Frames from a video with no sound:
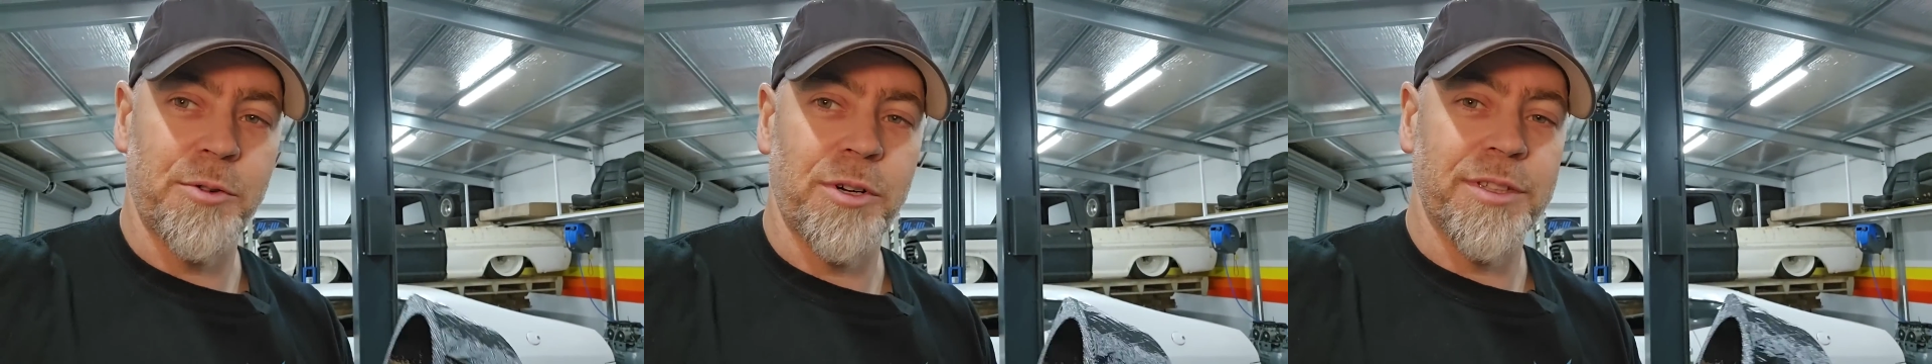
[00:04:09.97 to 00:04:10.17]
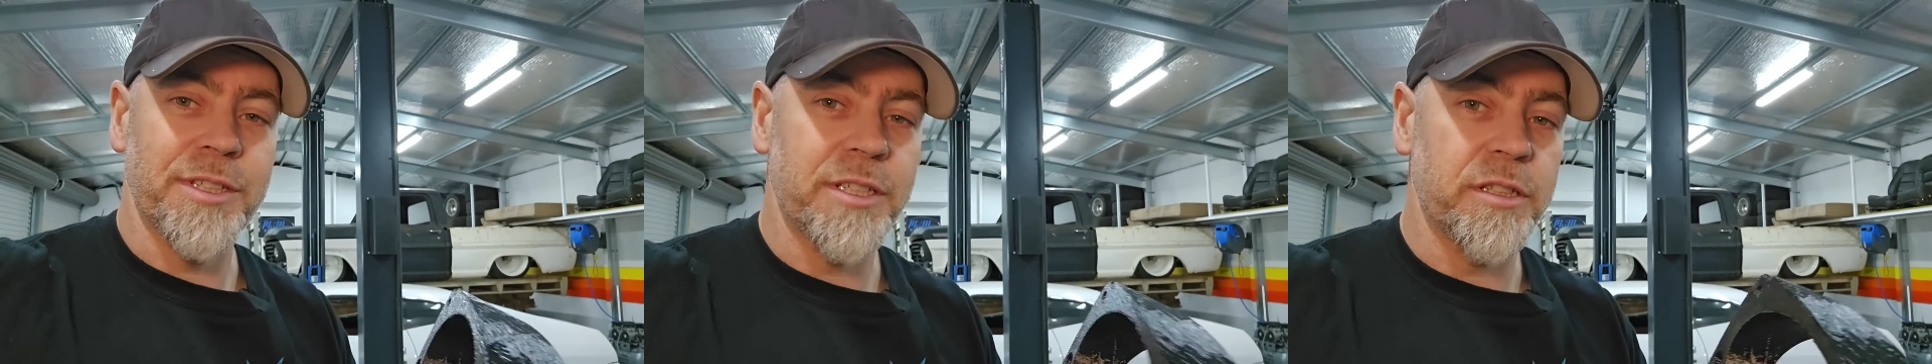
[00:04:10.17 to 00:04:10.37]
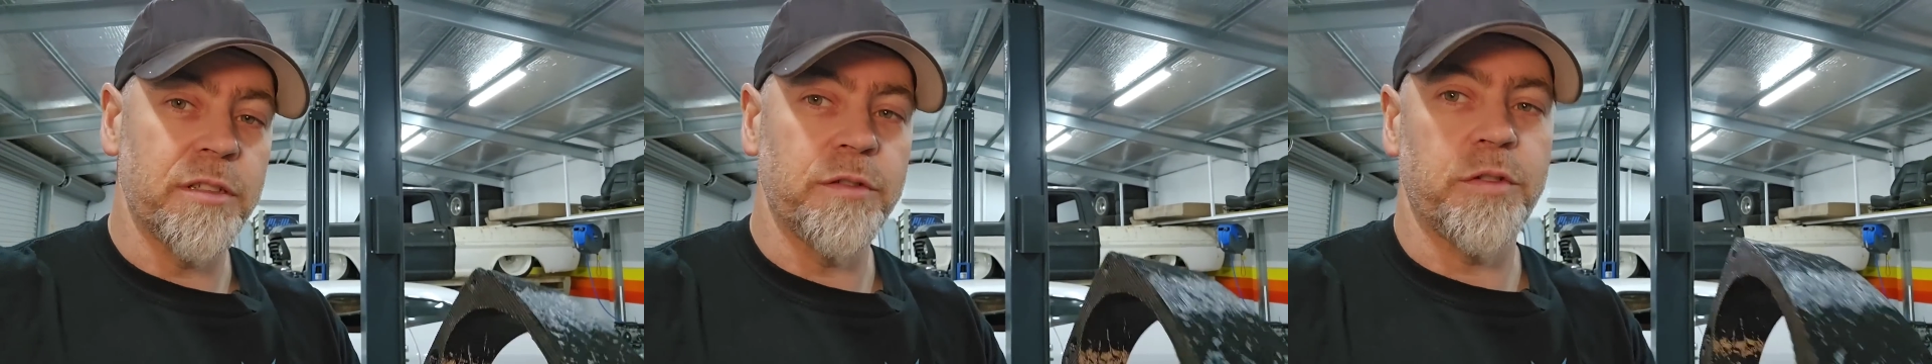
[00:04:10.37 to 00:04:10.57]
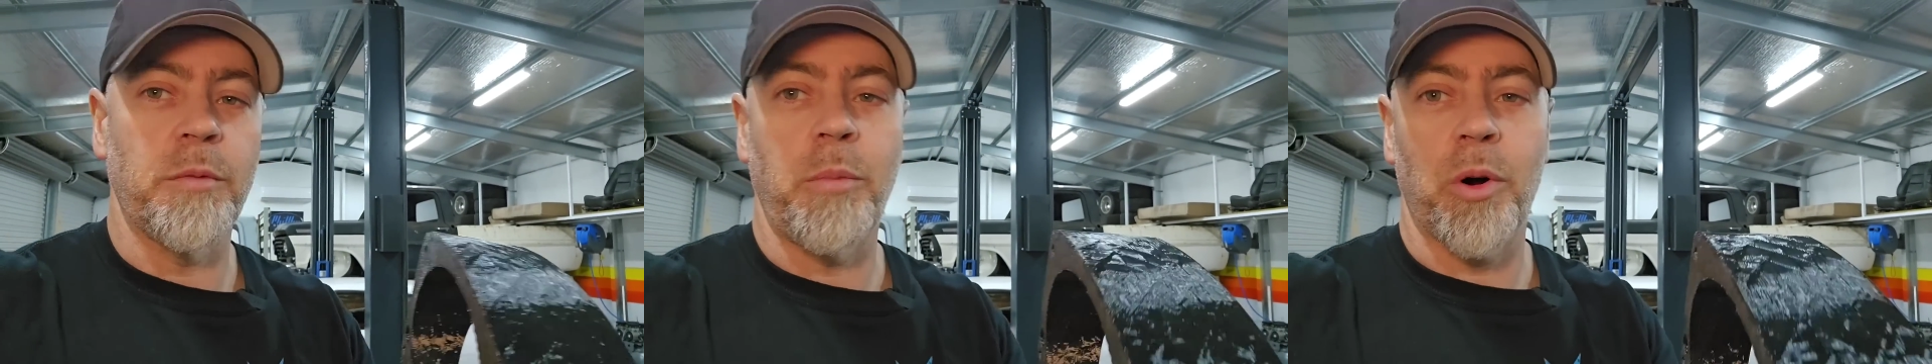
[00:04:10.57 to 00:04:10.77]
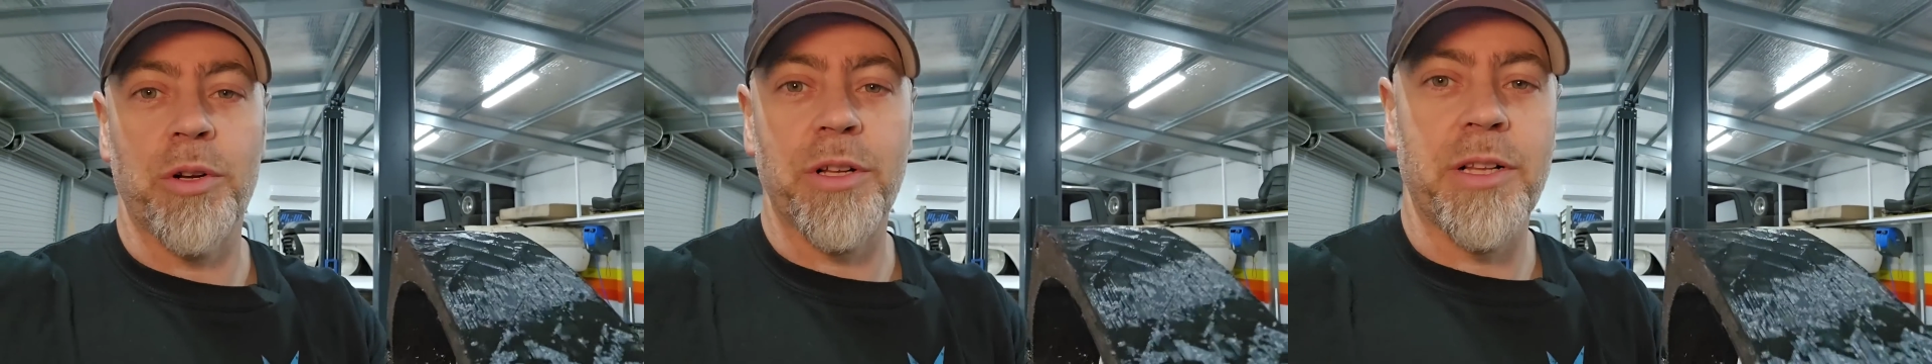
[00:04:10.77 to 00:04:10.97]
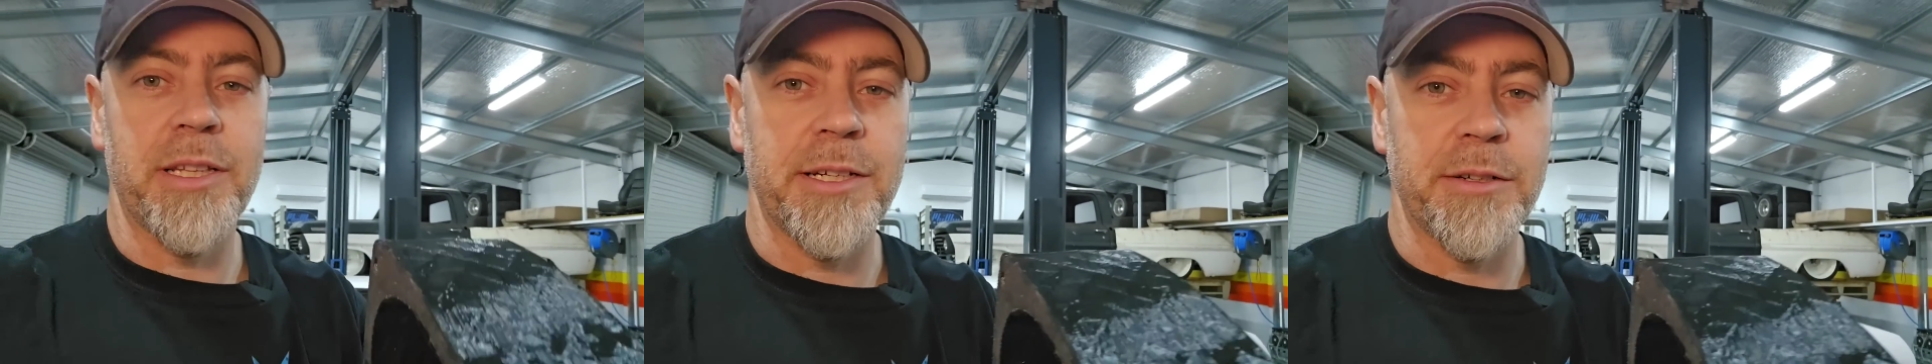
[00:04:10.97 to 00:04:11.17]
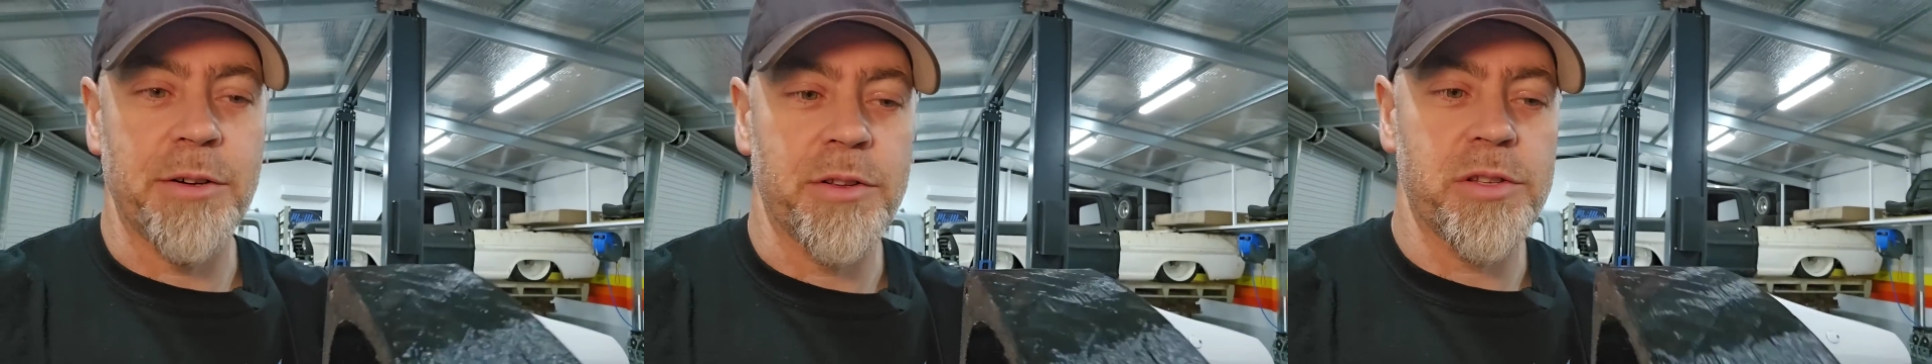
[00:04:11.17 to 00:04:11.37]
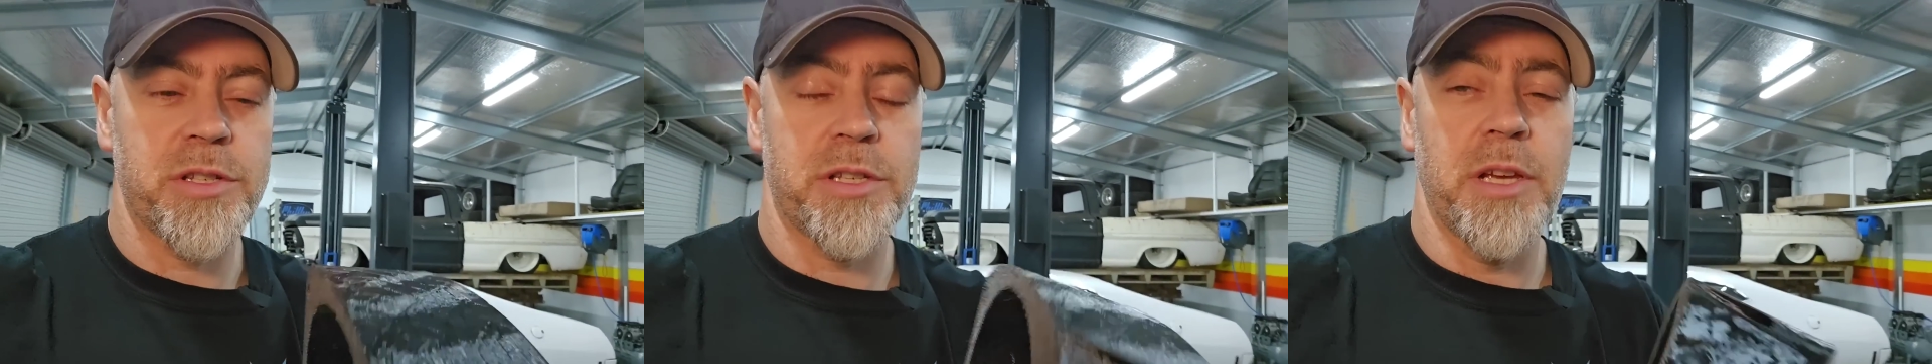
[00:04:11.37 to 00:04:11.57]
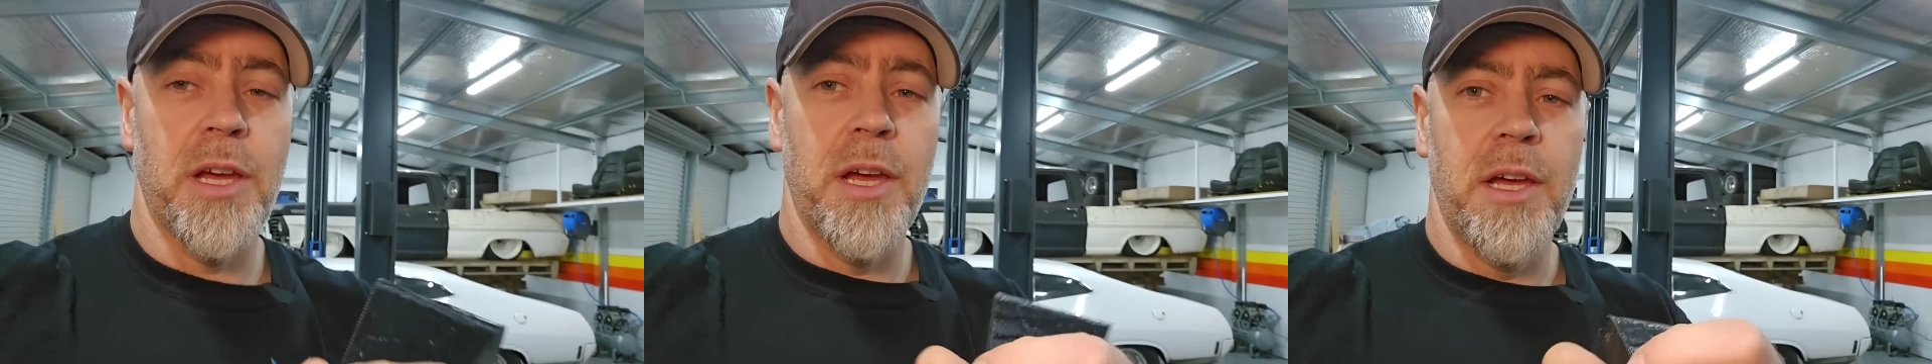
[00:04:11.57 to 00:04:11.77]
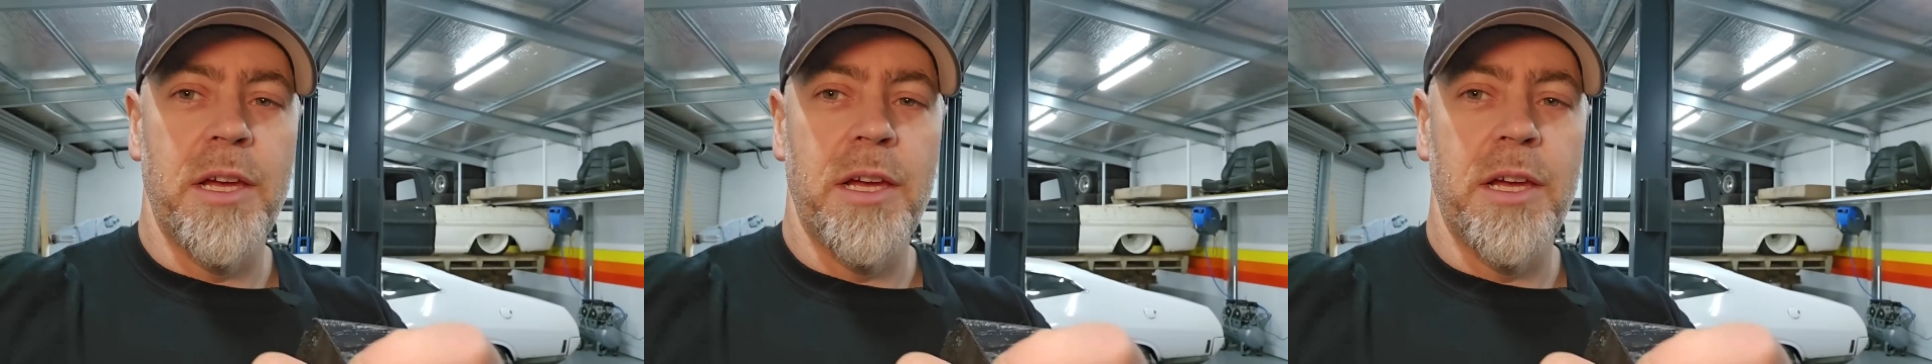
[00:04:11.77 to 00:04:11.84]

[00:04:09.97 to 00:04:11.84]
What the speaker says: where I needed it for bonnet clearance,